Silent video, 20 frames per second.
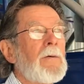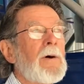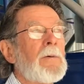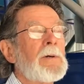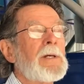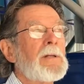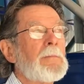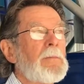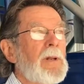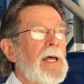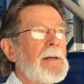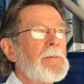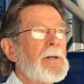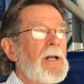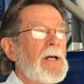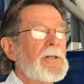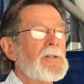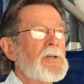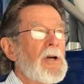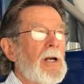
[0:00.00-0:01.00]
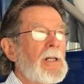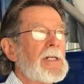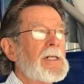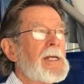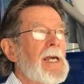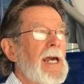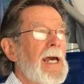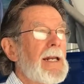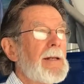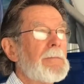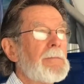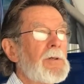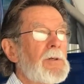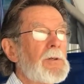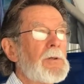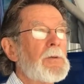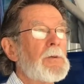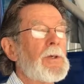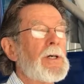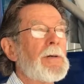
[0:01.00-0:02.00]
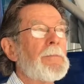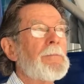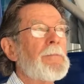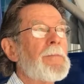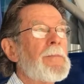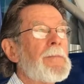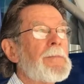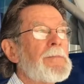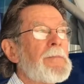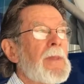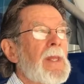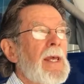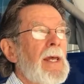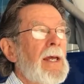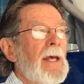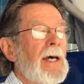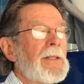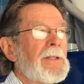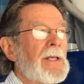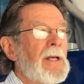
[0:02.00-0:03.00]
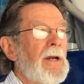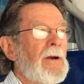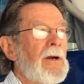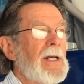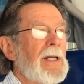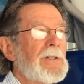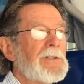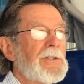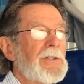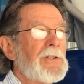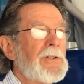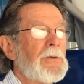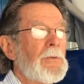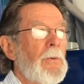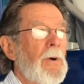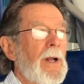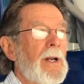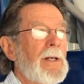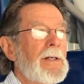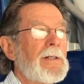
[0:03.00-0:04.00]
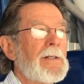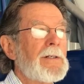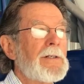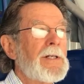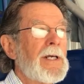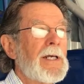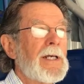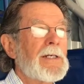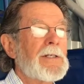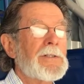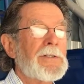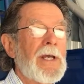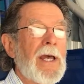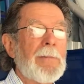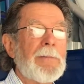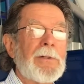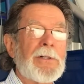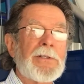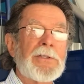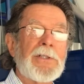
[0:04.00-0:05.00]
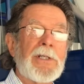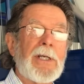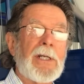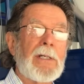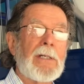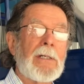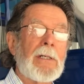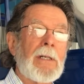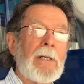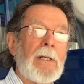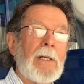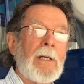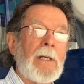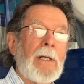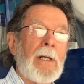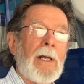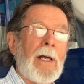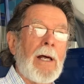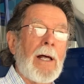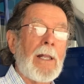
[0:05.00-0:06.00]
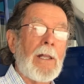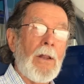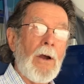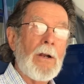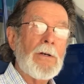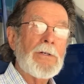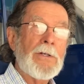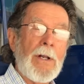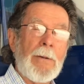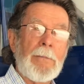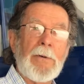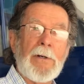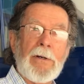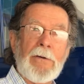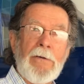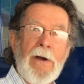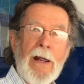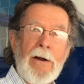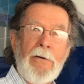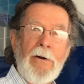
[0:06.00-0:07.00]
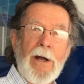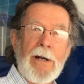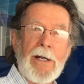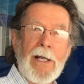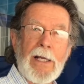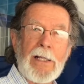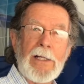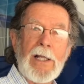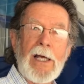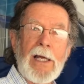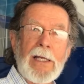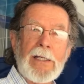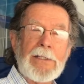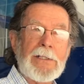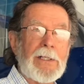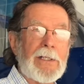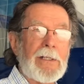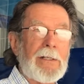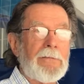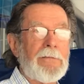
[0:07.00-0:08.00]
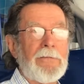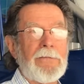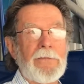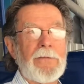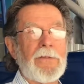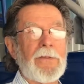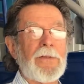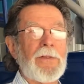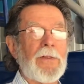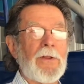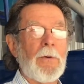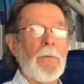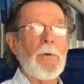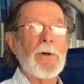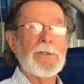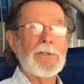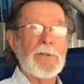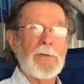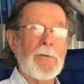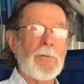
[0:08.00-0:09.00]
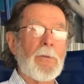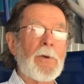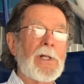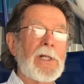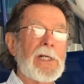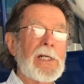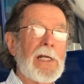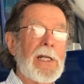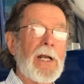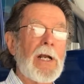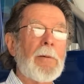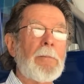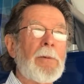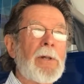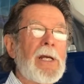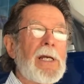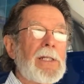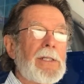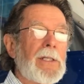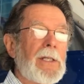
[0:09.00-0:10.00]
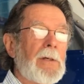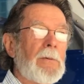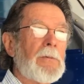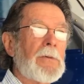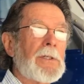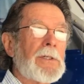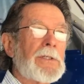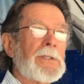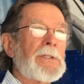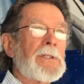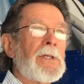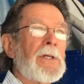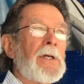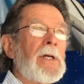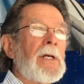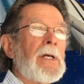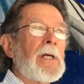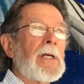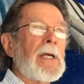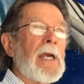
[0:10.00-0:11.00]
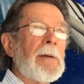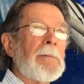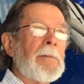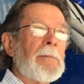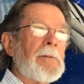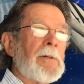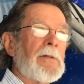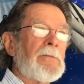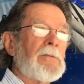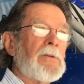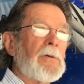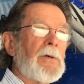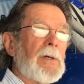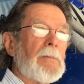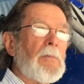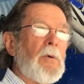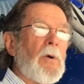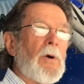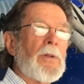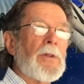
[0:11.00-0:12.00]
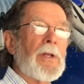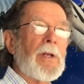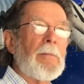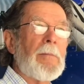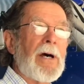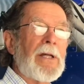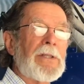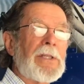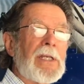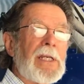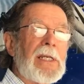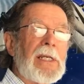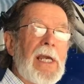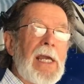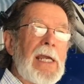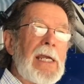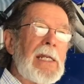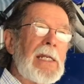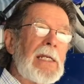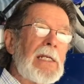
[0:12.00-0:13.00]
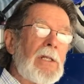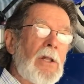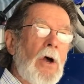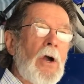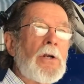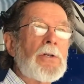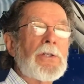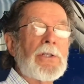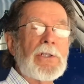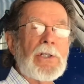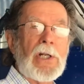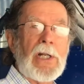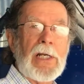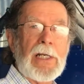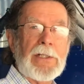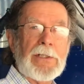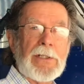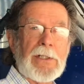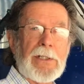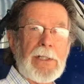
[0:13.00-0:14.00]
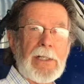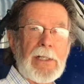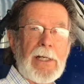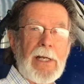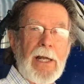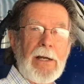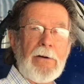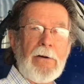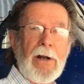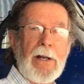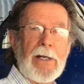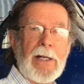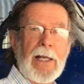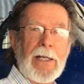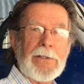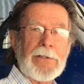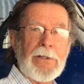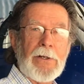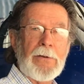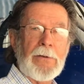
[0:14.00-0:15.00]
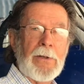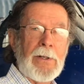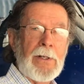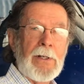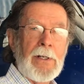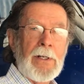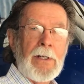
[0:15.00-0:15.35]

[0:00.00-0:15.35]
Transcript: Well, we can blame it on Charlie Canham, who at the Carey Institute wanted to take samples in a large number of Adirondack lakes, and there wasn't really an airplane that was capable of doing more than about the 80 largest lakes in the Adirondack, so